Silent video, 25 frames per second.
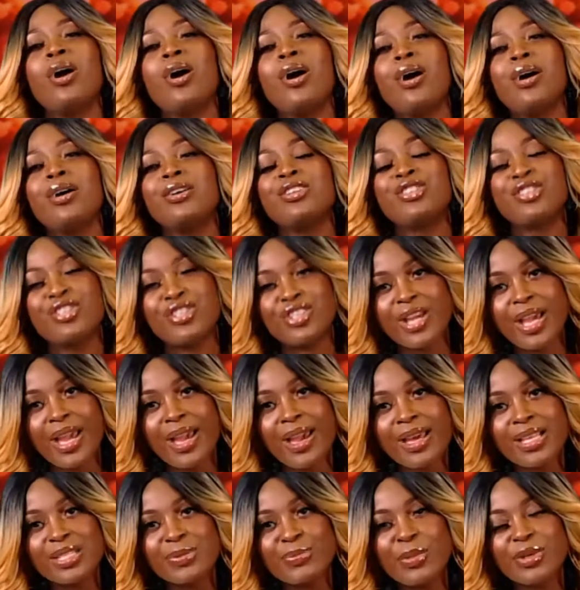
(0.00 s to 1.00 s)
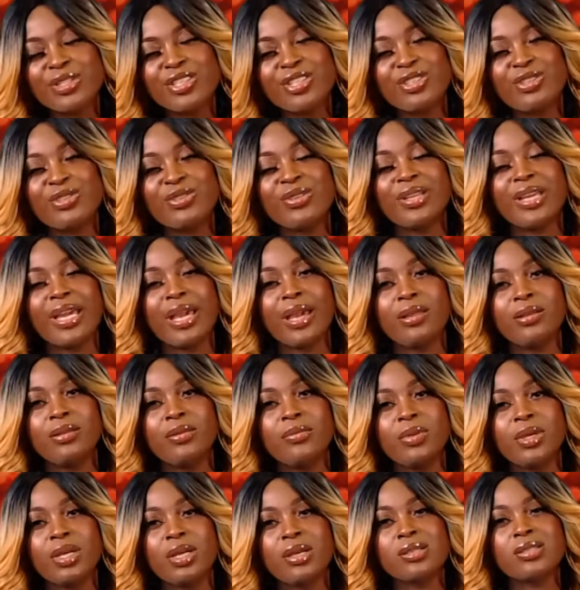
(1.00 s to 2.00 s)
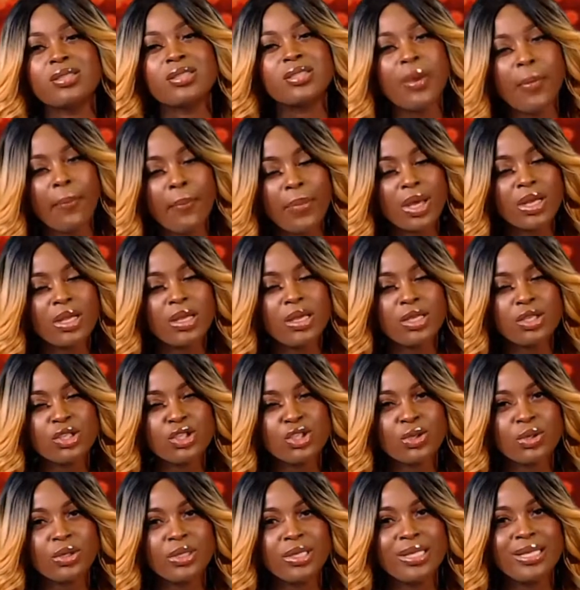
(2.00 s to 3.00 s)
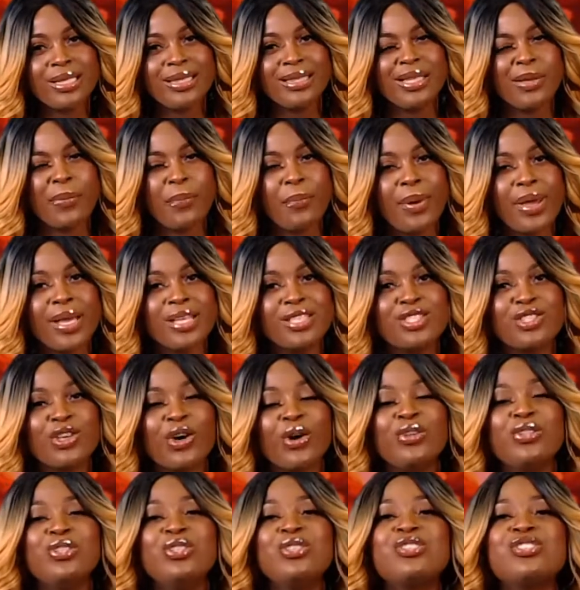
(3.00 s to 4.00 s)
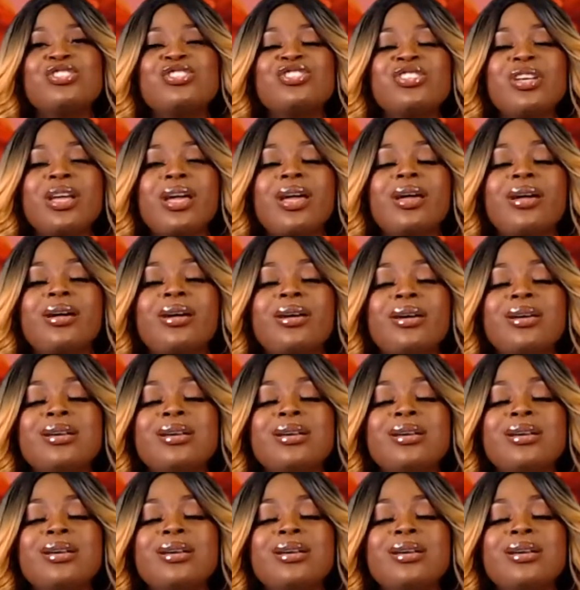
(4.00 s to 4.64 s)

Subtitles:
share as much as you can, because somebody surely depends on your share,